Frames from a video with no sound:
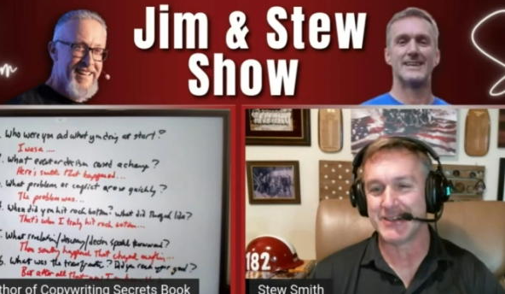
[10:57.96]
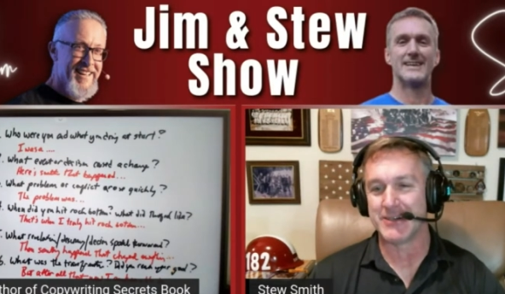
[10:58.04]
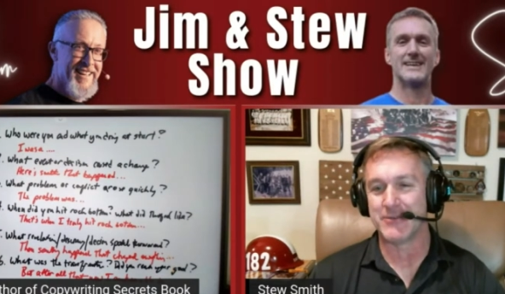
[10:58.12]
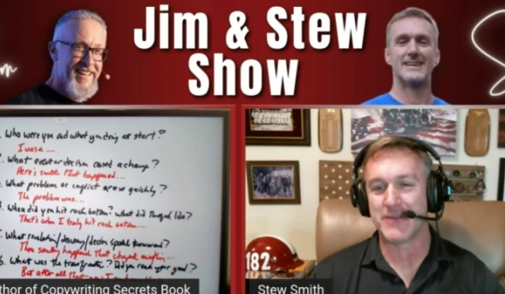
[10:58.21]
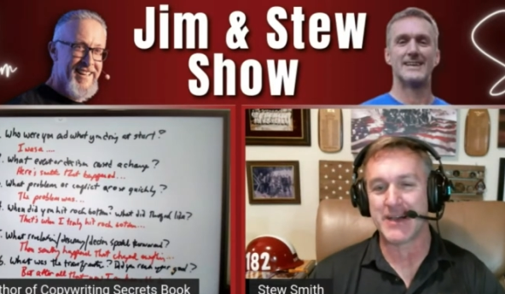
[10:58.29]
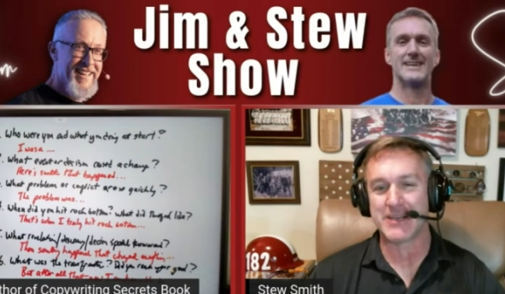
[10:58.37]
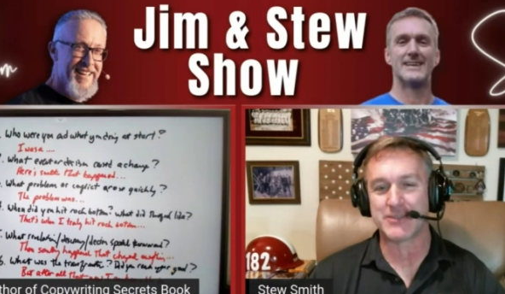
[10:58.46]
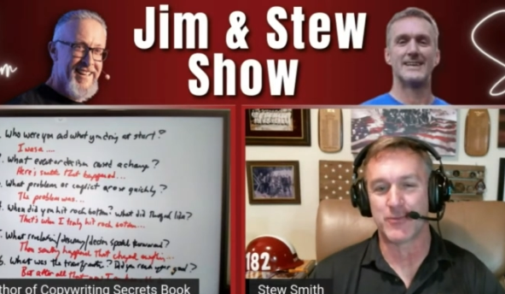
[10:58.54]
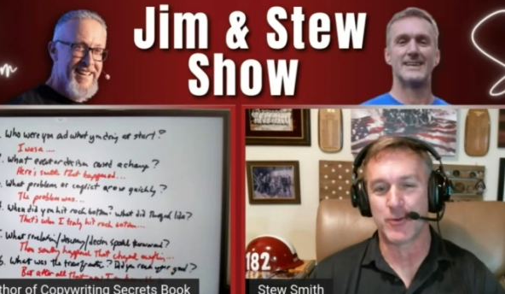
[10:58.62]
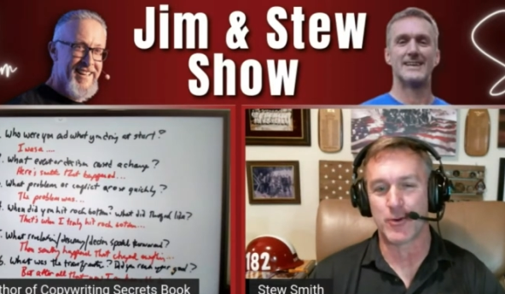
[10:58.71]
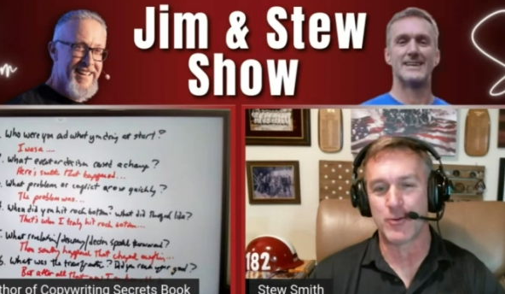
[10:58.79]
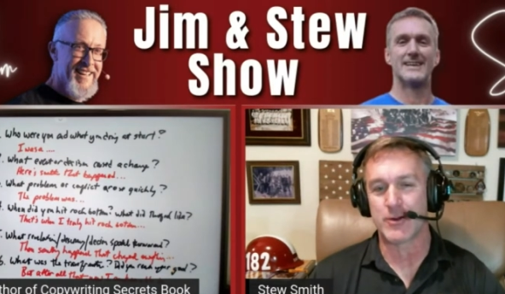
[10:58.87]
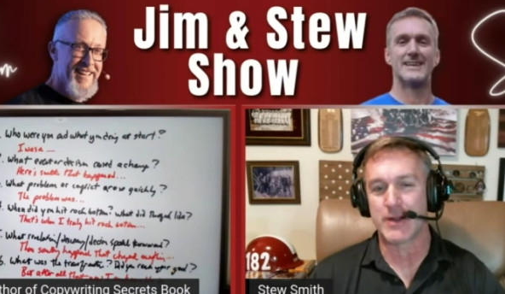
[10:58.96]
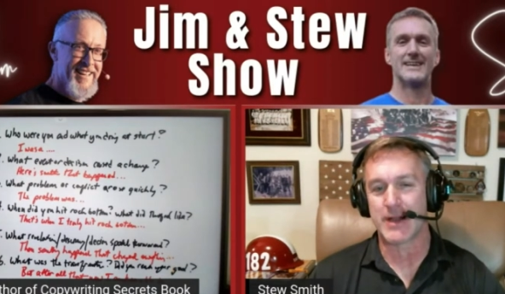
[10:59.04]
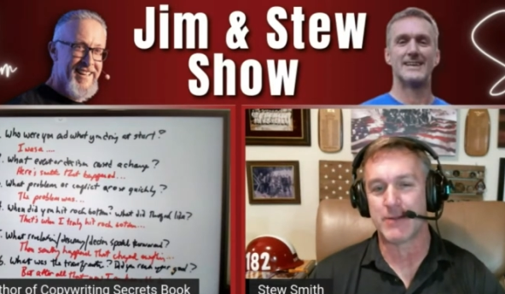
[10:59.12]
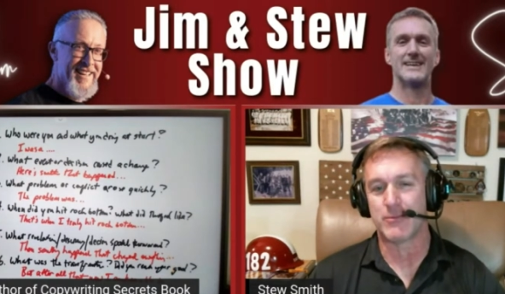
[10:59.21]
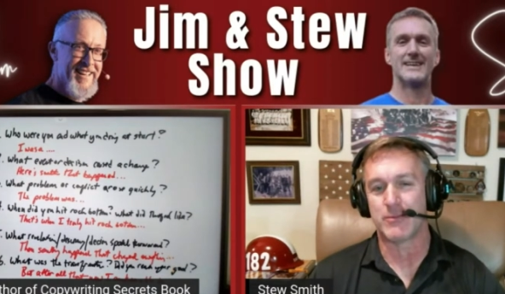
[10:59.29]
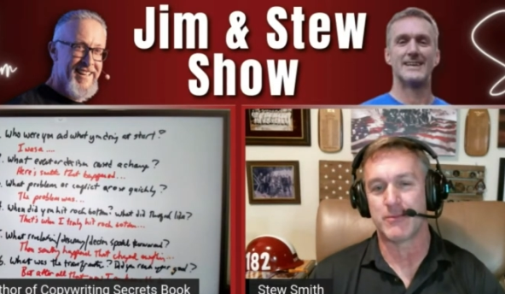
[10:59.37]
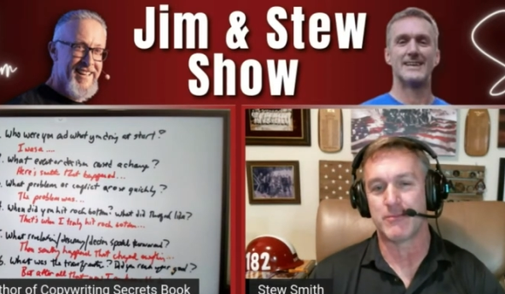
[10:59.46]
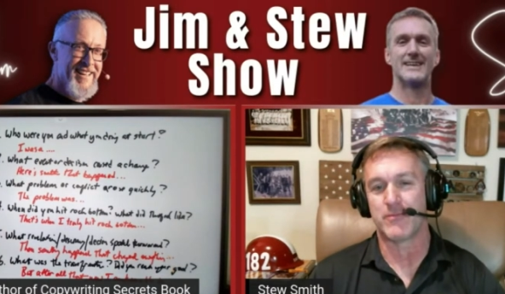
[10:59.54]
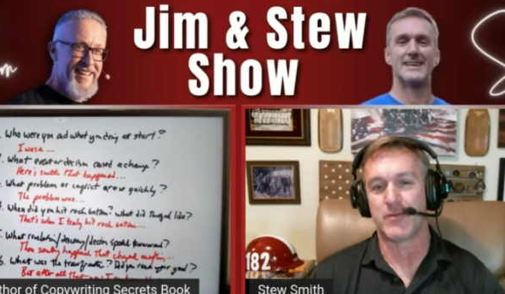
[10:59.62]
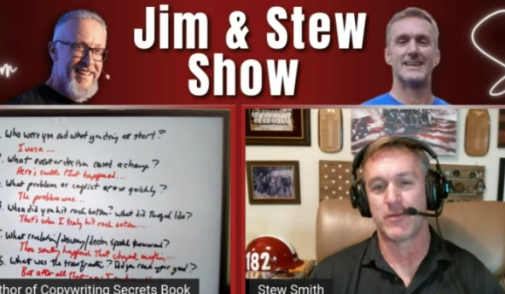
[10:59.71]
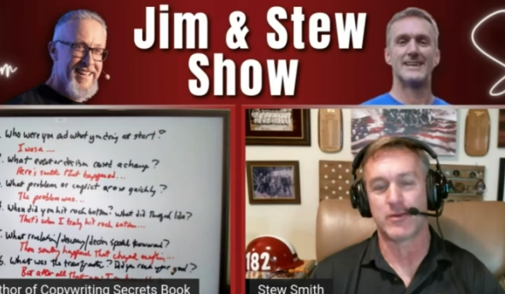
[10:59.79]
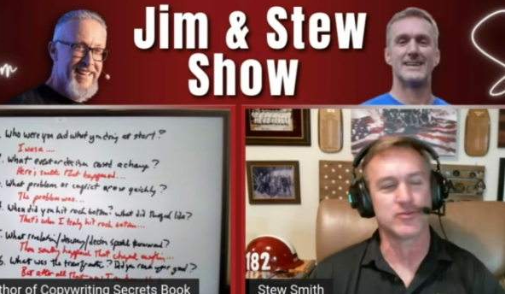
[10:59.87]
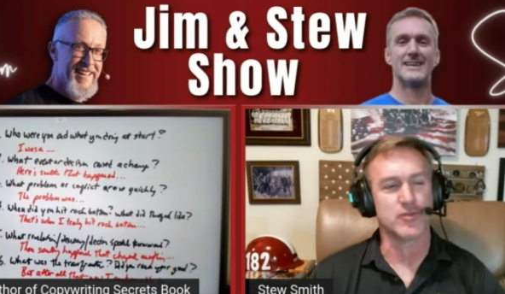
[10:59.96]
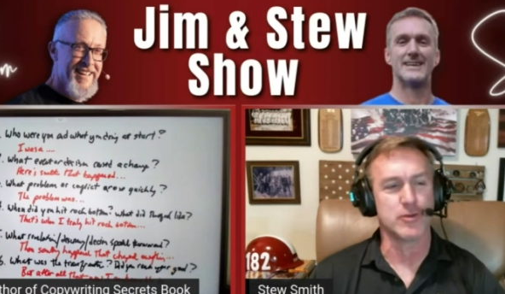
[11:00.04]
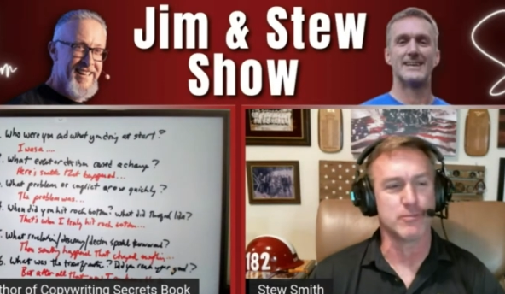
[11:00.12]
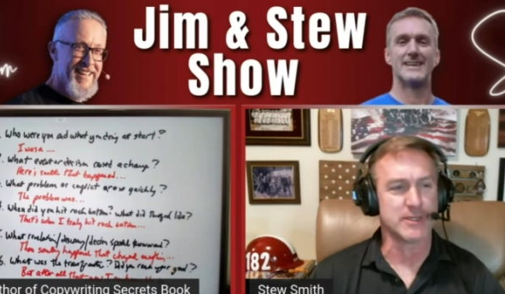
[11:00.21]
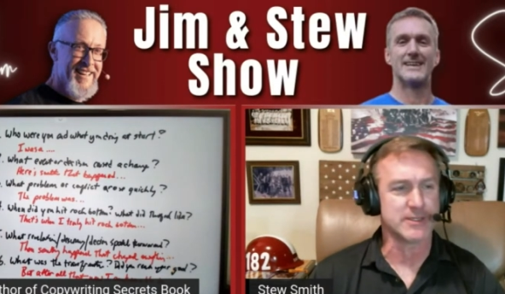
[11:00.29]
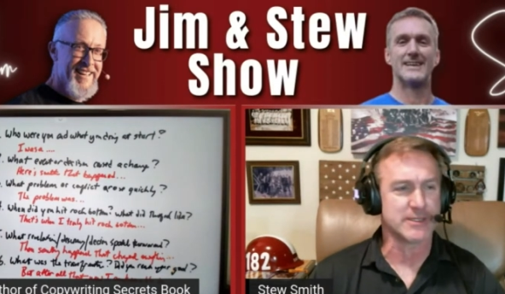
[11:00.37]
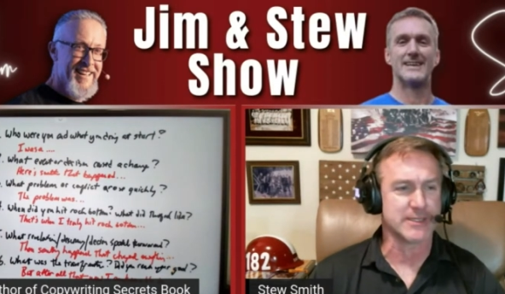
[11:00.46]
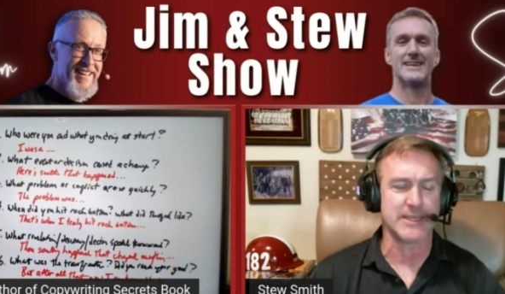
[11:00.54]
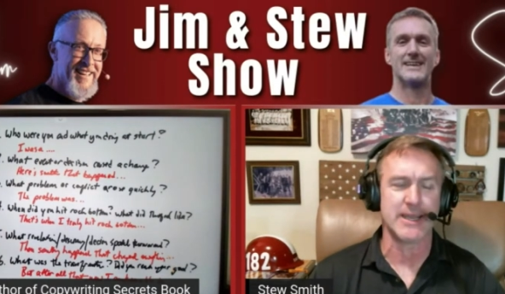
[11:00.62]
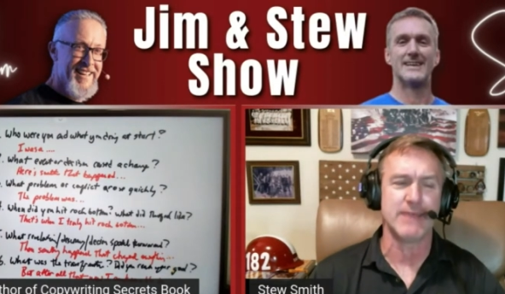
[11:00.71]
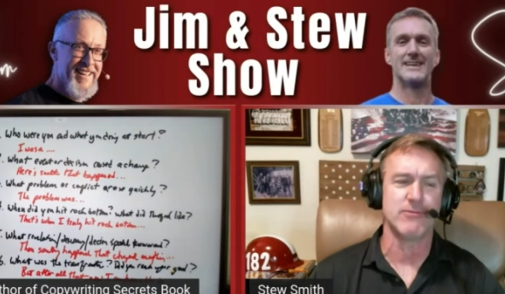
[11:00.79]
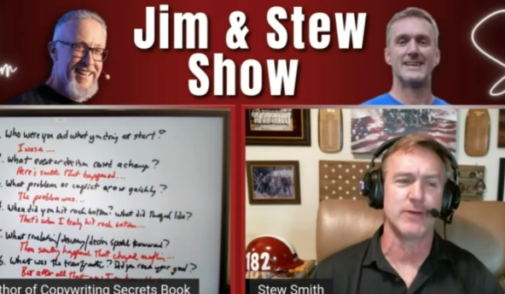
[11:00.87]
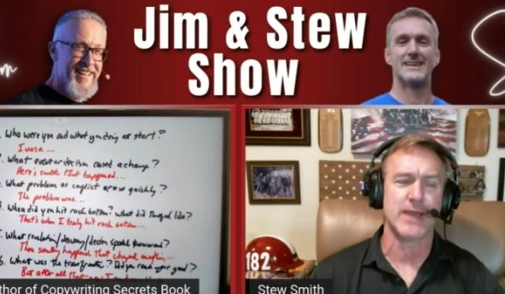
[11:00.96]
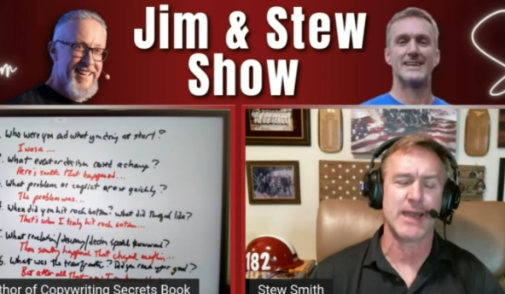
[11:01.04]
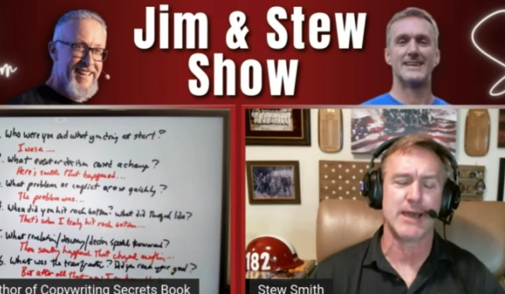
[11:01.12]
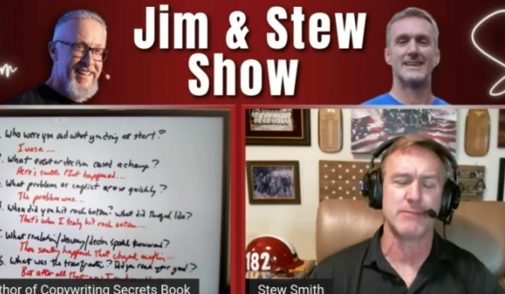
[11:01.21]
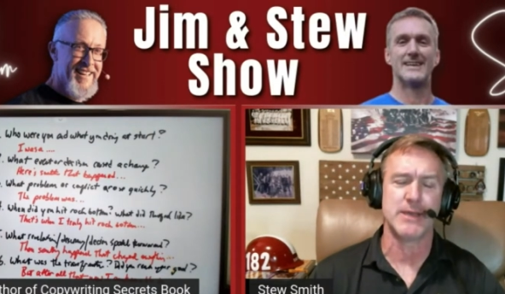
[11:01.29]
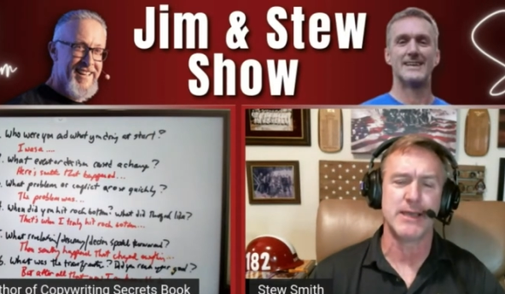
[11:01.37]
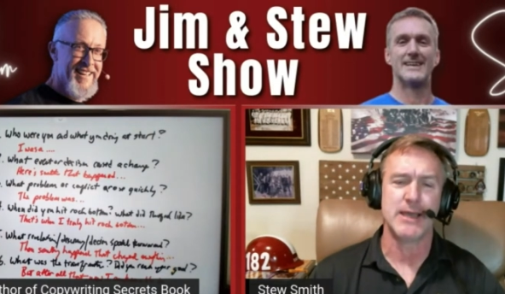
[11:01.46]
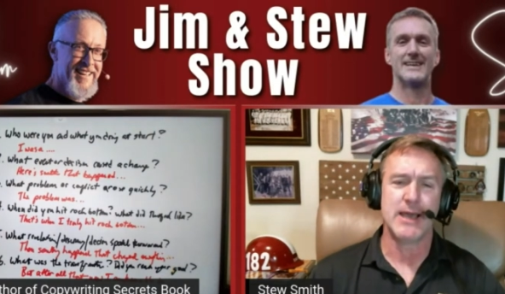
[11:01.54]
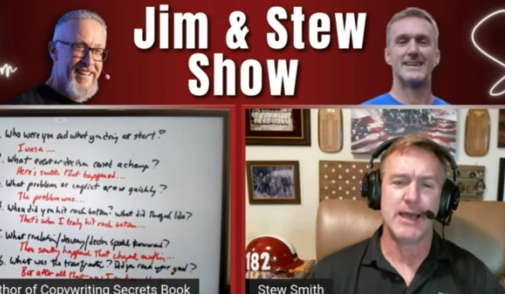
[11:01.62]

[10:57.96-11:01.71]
Speaker 1: You know, fast forward, first few months of the Naval Academy,